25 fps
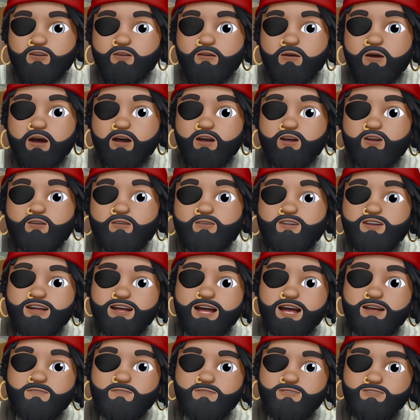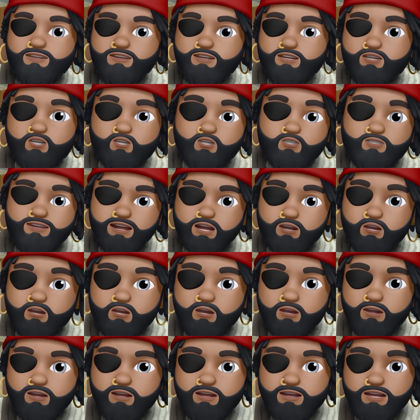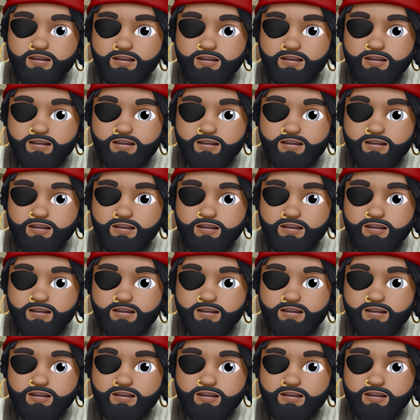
where you keep this treasure,